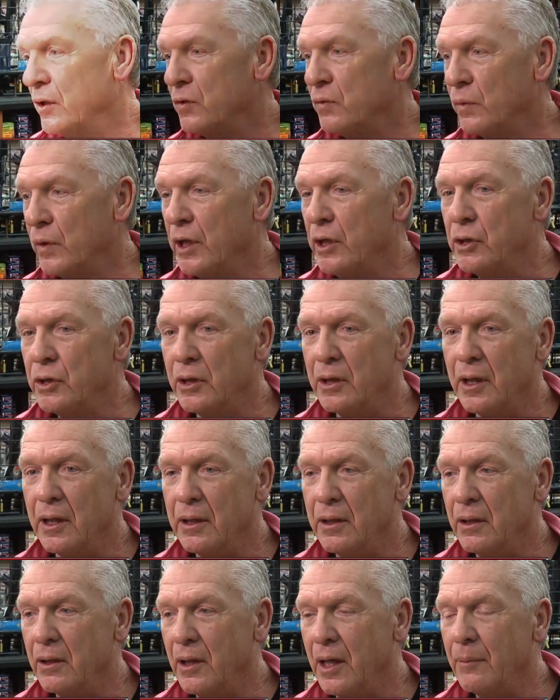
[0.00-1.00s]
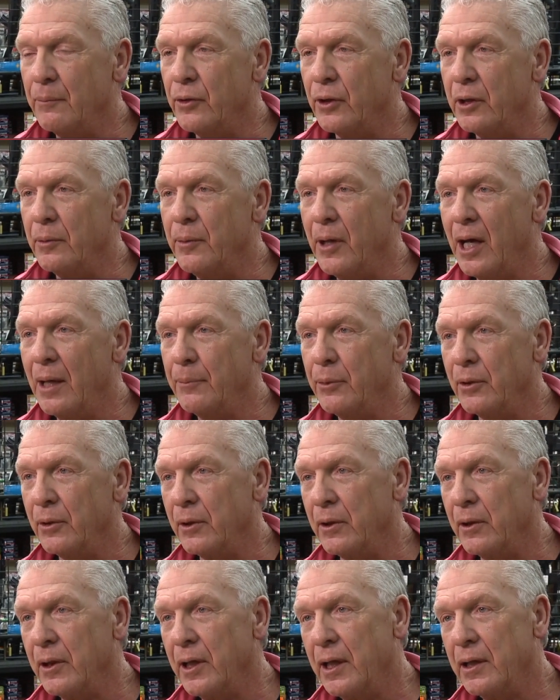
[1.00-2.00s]
this region, uh, you know, I'm pretty
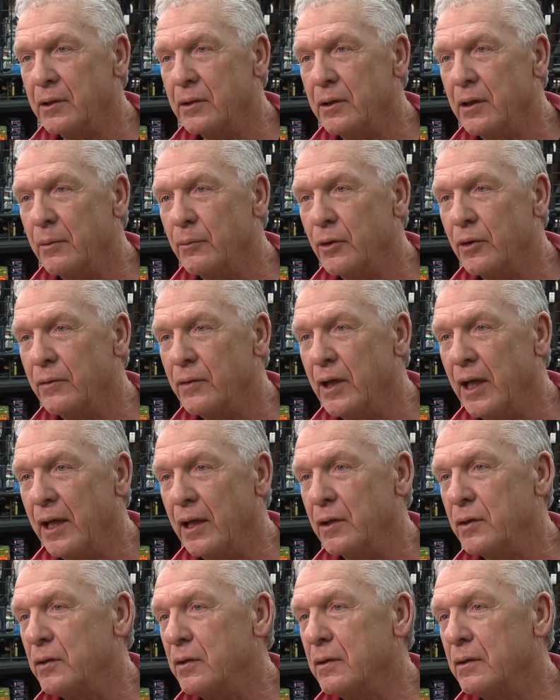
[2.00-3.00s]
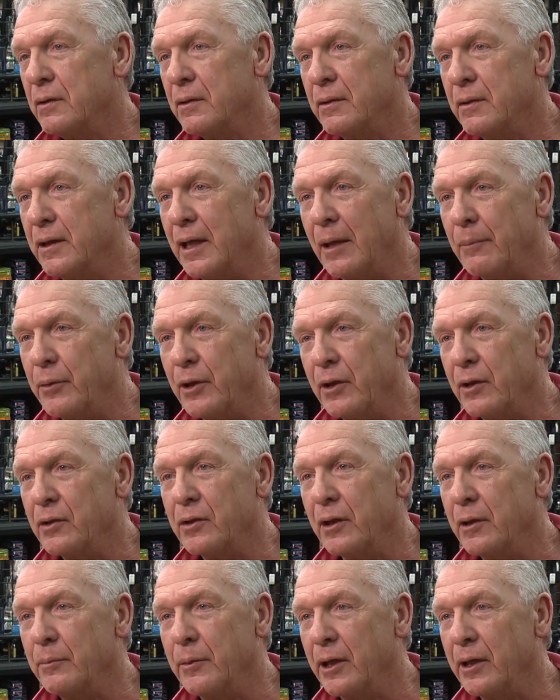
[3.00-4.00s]
popular the last number of days, not because
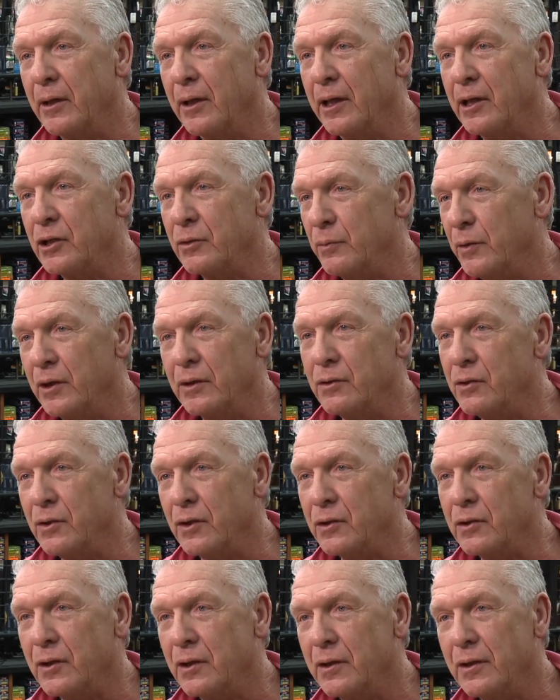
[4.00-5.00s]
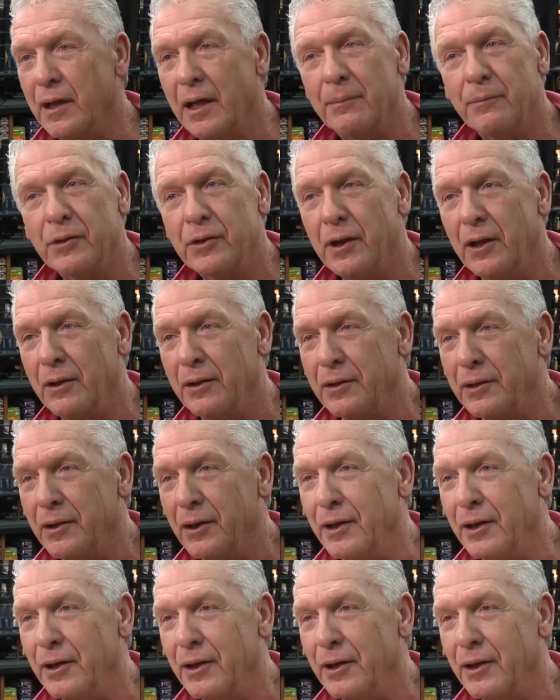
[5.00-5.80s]
anybody likes me, it's just because I'm selling